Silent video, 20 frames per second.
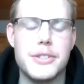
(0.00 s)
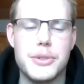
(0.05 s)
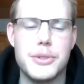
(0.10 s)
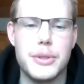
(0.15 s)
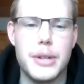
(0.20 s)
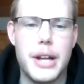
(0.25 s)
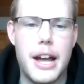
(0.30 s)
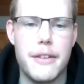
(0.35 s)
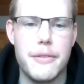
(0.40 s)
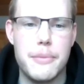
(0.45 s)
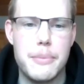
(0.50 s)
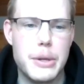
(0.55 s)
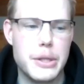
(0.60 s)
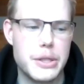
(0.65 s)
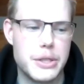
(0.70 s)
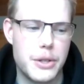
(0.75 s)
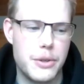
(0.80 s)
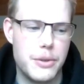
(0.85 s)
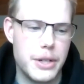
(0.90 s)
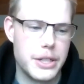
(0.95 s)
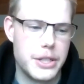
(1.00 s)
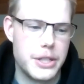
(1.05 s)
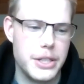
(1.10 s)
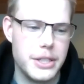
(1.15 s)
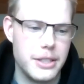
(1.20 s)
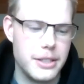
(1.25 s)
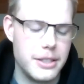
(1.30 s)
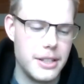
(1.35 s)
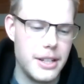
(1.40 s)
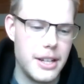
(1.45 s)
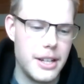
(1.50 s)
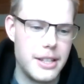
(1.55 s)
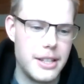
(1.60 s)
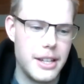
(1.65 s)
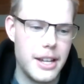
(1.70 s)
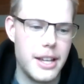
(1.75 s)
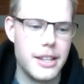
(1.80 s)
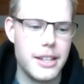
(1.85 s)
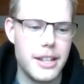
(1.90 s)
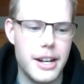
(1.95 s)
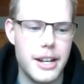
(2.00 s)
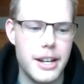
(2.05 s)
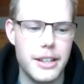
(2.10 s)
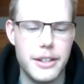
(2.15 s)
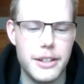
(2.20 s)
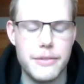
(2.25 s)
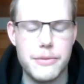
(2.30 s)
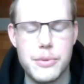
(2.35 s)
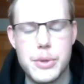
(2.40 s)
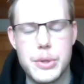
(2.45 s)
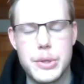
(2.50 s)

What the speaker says: to have a bunch of questions at the end that I love.